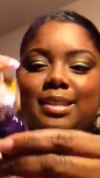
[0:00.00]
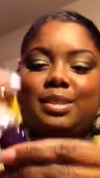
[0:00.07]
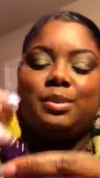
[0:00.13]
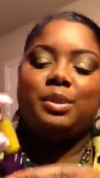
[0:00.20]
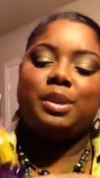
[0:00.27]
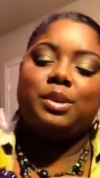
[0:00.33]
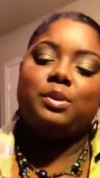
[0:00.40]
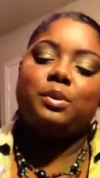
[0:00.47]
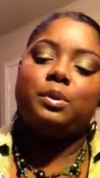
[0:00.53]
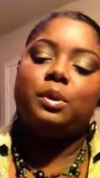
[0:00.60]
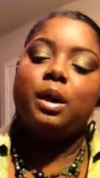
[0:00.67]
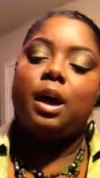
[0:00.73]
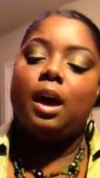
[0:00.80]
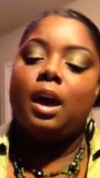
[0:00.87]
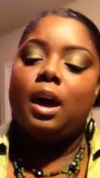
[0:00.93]
It's really cool.
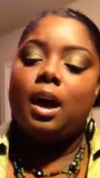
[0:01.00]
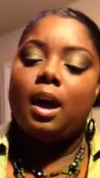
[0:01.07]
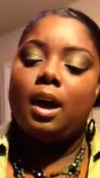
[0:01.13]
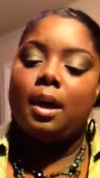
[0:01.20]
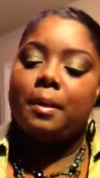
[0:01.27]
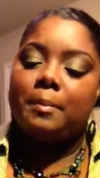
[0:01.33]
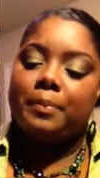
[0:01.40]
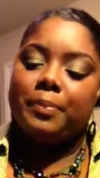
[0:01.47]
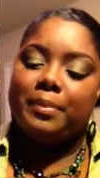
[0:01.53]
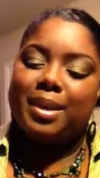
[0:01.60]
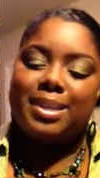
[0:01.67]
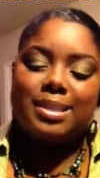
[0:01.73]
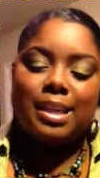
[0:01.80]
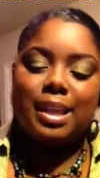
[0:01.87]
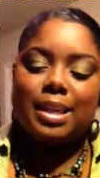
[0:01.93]

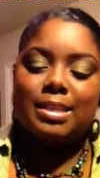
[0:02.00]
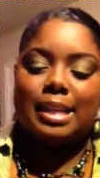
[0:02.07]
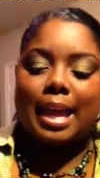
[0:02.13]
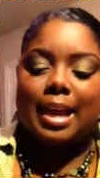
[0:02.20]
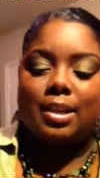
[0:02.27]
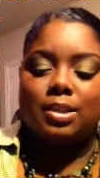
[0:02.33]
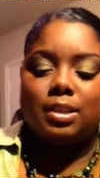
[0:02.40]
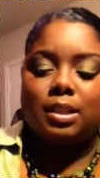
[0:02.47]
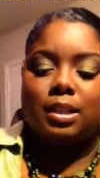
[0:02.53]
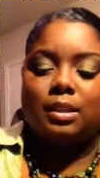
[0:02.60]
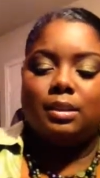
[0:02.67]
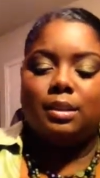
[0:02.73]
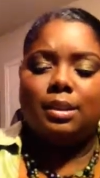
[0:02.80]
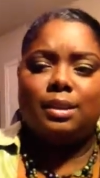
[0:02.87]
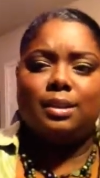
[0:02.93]
My skin is actually,
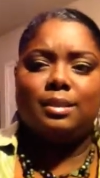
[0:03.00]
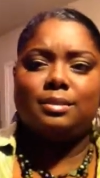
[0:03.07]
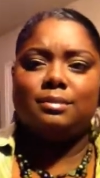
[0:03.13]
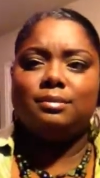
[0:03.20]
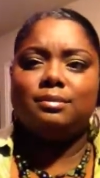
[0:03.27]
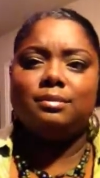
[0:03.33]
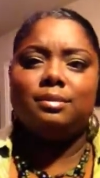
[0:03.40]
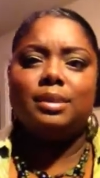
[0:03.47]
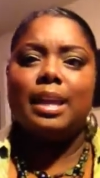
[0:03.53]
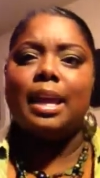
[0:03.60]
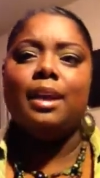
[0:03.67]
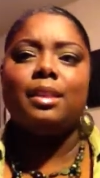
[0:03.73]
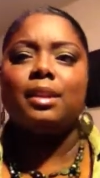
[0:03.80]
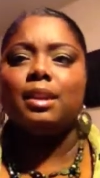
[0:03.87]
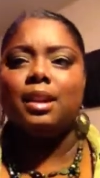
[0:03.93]

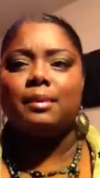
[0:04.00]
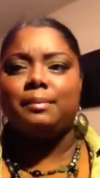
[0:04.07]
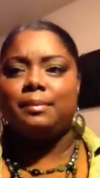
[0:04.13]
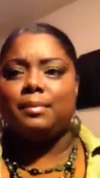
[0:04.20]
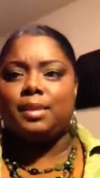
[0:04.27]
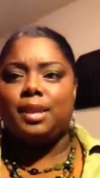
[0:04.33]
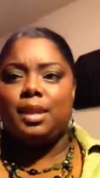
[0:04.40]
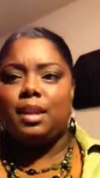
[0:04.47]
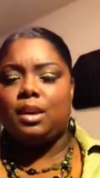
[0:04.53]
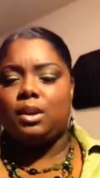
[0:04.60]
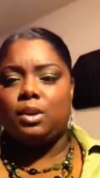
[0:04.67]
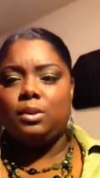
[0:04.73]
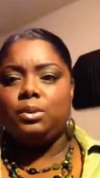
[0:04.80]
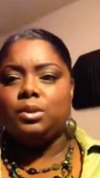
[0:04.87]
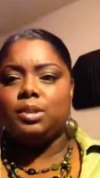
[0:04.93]
now that I'm getting
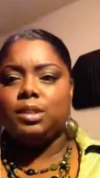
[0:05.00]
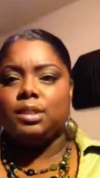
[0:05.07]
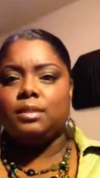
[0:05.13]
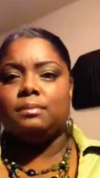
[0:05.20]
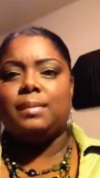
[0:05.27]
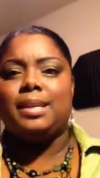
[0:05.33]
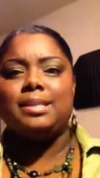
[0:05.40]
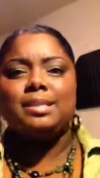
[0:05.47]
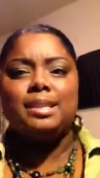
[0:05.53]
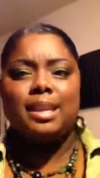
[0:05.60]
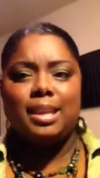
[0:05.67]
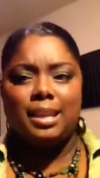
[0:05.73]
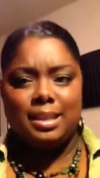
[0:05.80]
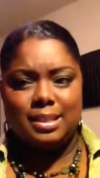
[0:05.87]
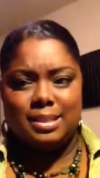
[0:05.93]
older, my
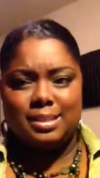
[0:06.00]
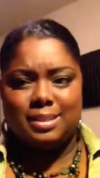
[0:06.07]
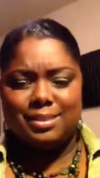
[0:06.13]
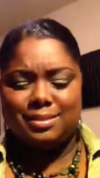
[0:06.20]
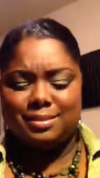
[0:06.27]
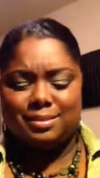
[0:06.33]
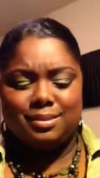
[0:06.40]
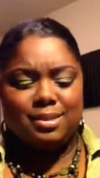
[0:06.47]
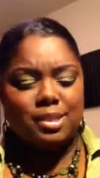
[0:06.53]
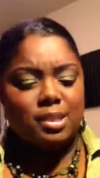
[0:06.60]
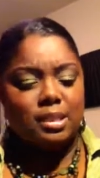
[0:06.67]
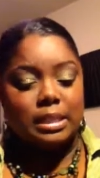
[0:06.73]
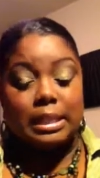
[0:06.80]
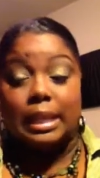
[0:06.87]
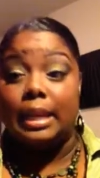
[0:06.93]
skin is
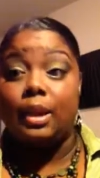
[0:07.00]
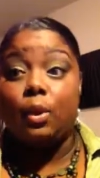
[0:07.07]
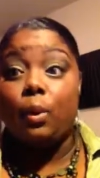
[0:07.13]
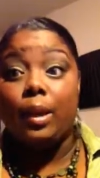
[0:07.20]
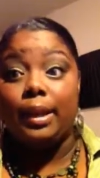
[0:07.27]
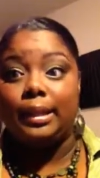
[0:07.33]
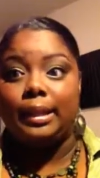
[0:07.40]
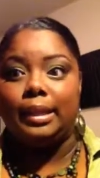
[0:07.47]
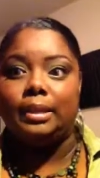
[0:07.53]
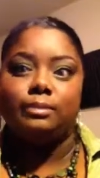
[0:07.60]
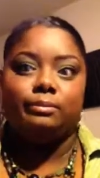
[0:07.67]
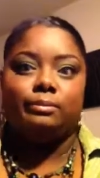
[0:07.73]
getting oily.